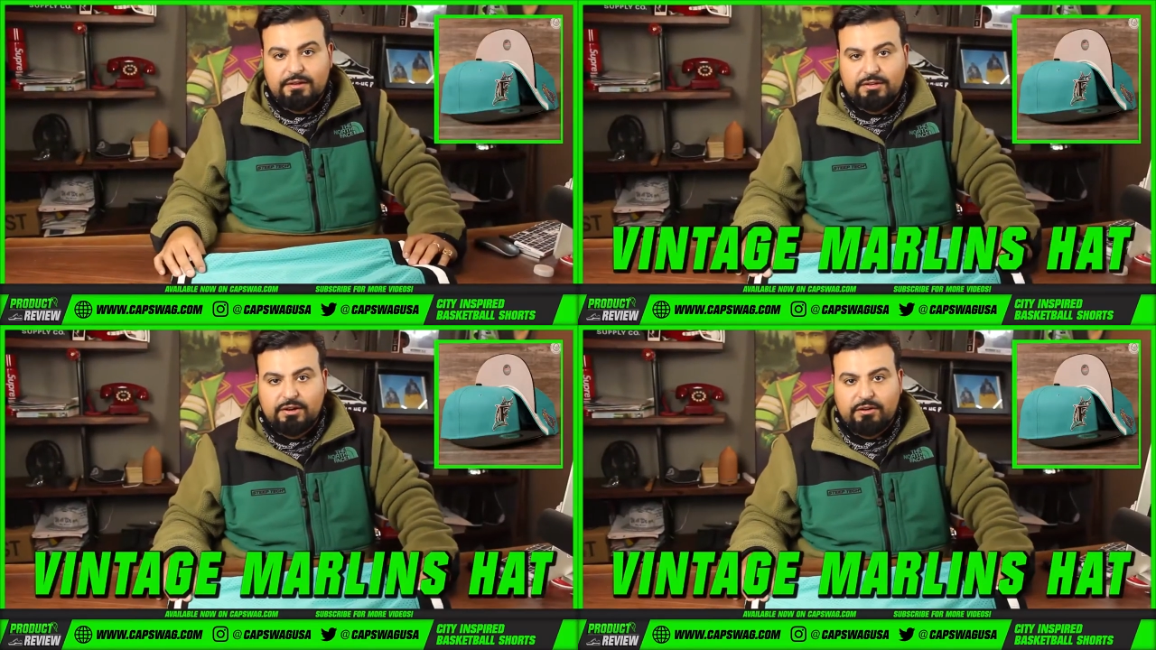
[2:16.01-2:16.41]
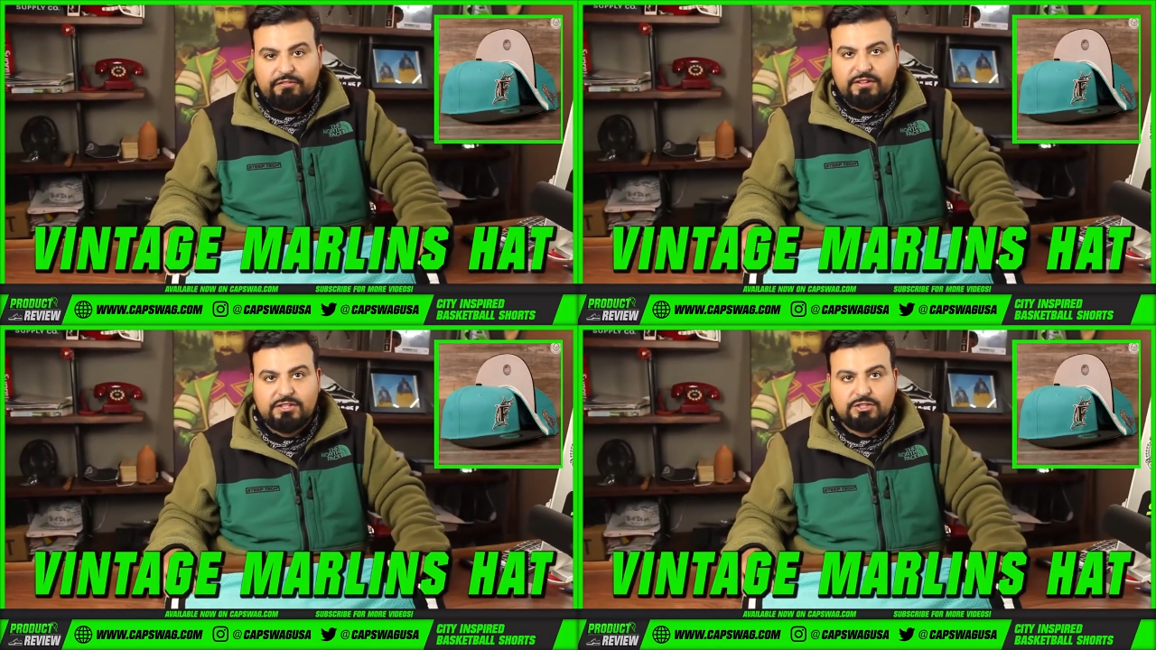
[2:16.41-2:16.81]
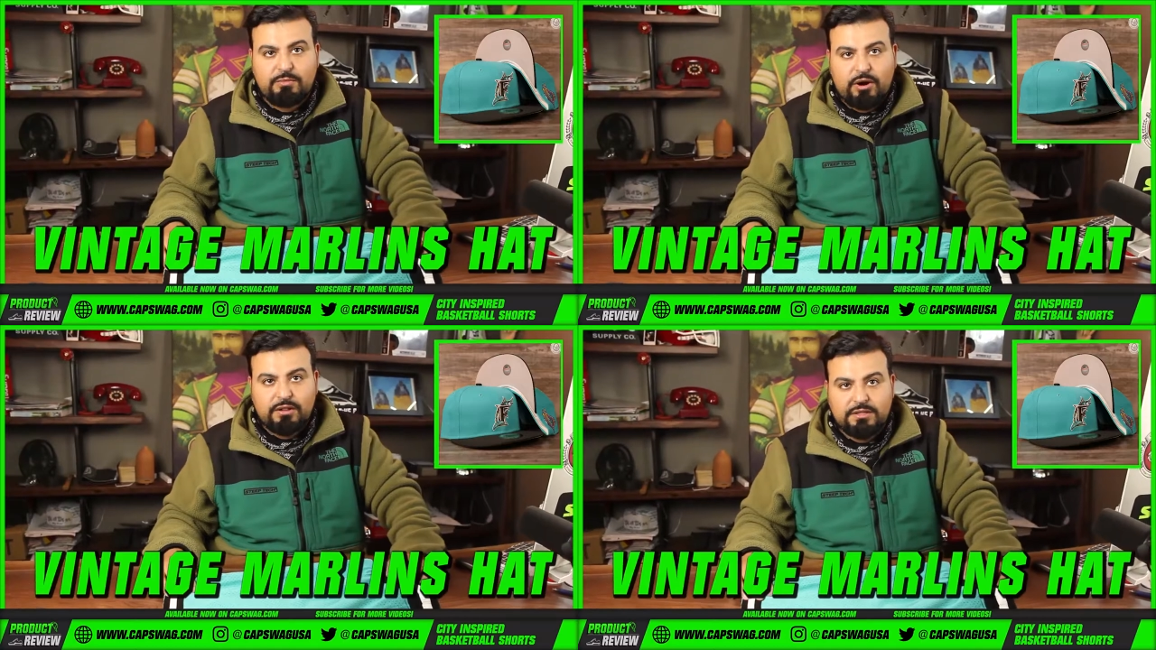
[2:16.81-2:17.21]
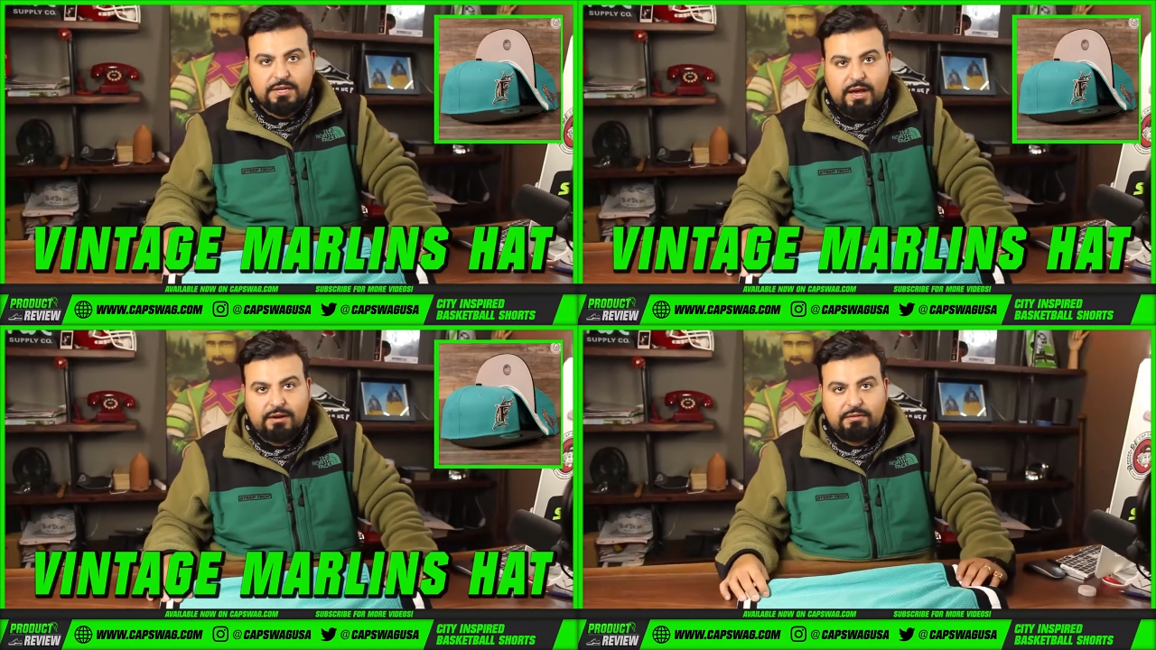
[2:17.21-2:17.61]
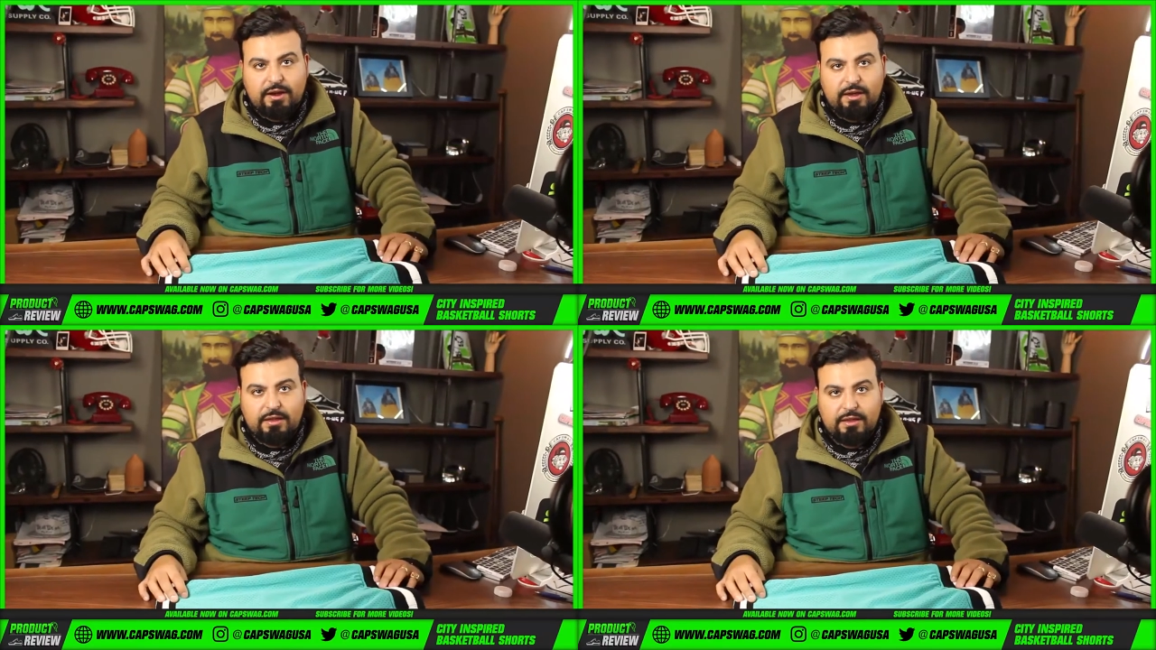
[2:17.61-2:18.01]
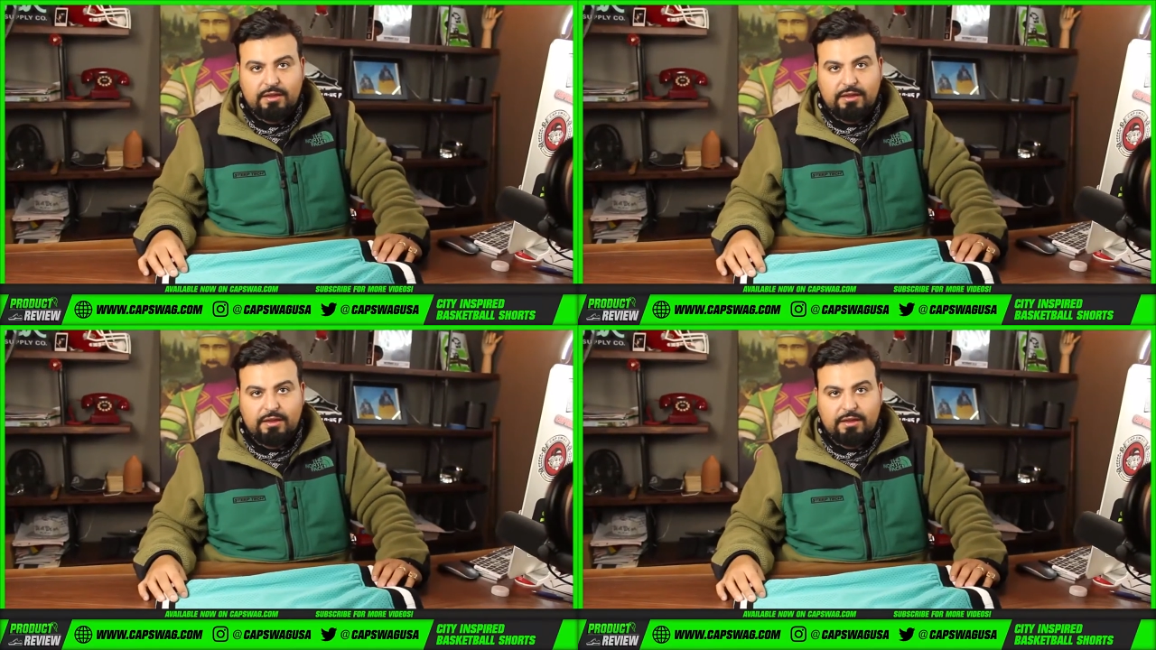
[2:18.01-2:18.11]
you know, a vintage Marlins hat, right?